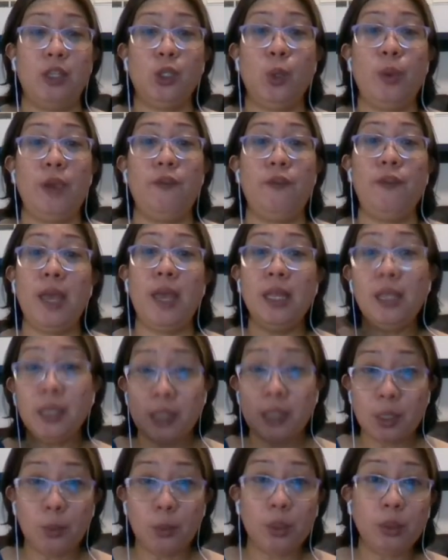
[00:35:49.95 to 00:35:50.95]
So if n
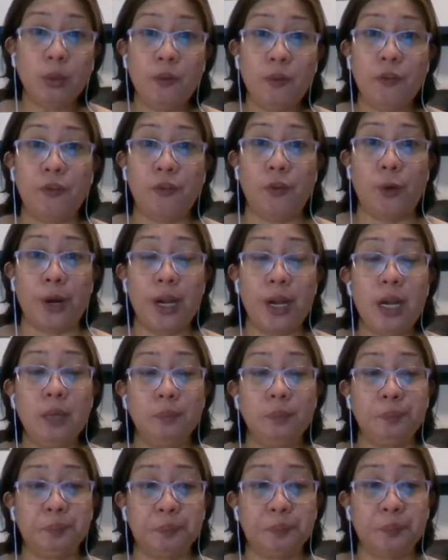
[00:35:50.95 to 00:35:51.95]
is equal to 4,
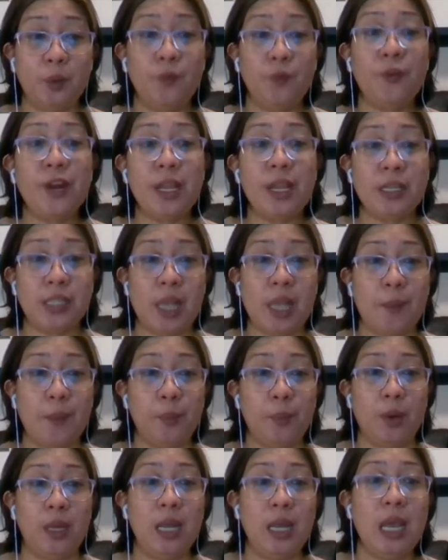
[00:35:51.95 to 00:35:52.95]
for
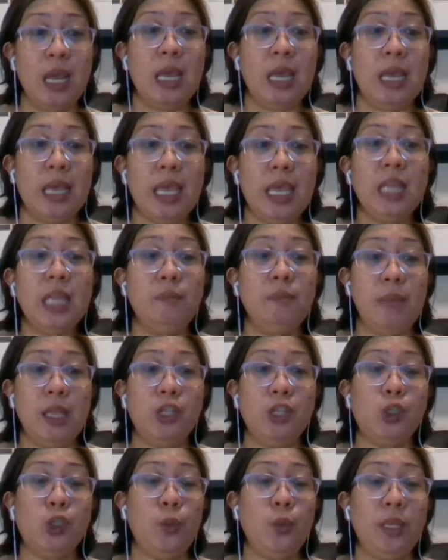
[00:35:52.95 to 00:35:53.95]
example, it
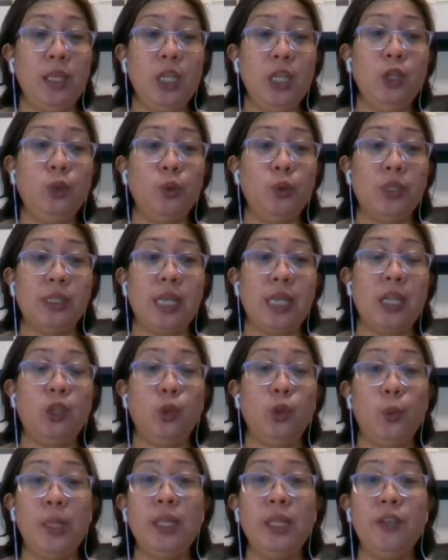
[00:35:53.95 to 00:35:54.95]
means we need to
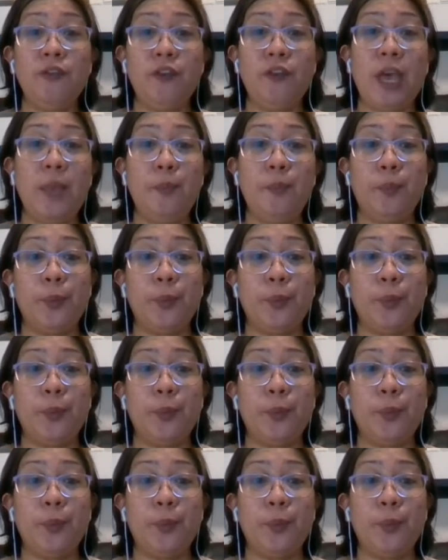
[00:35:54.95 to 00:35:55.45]
send 25%